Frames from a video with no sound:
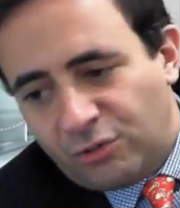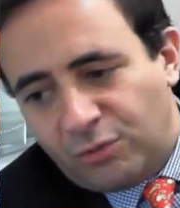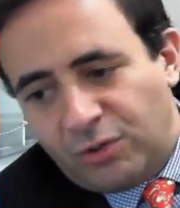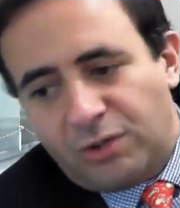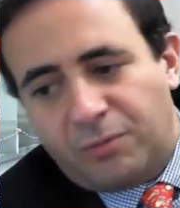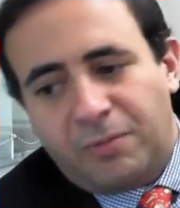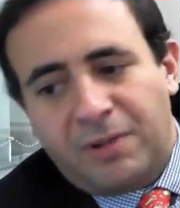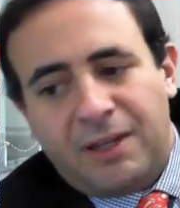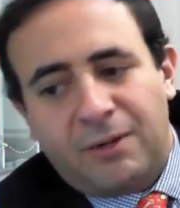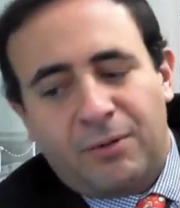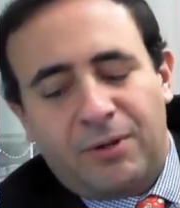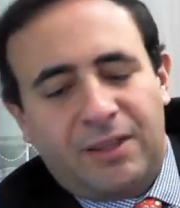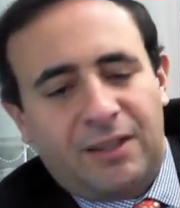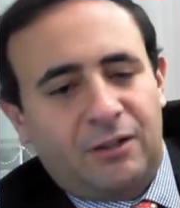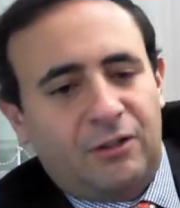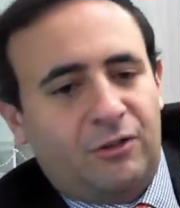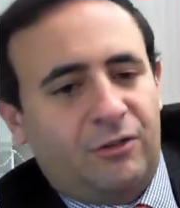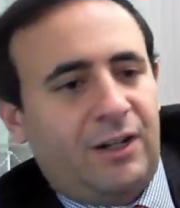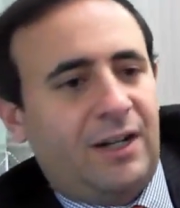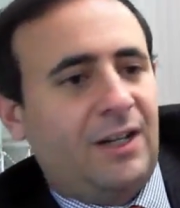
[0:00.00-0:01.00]
will be with
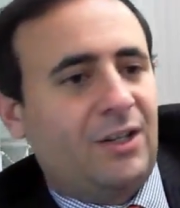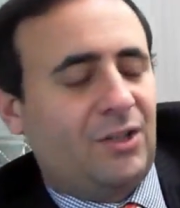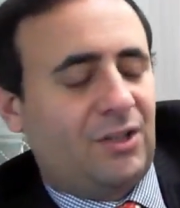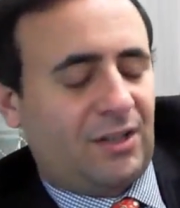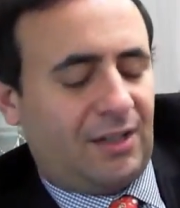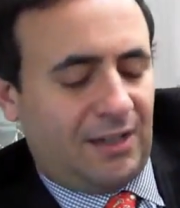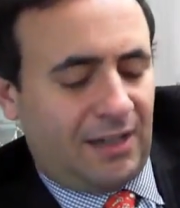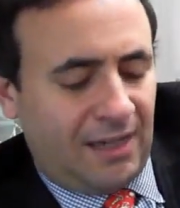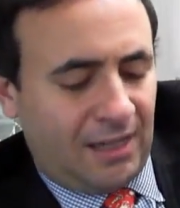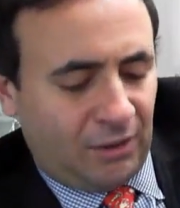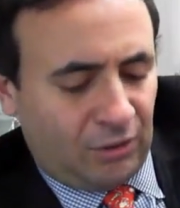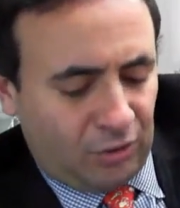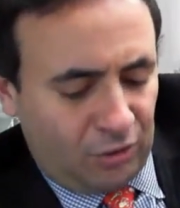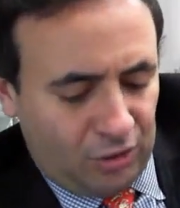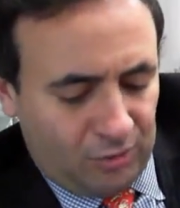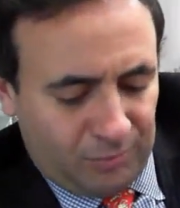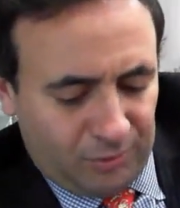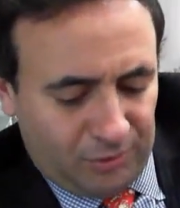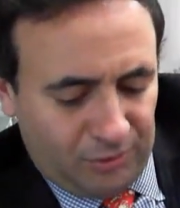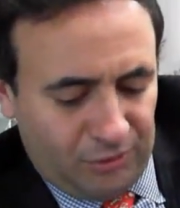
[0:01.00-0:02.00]
Andreas
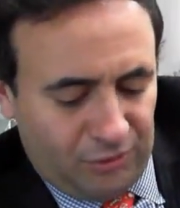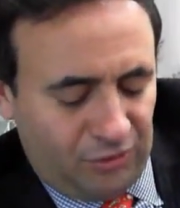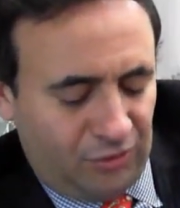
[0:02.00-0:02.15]
Antonopoulos.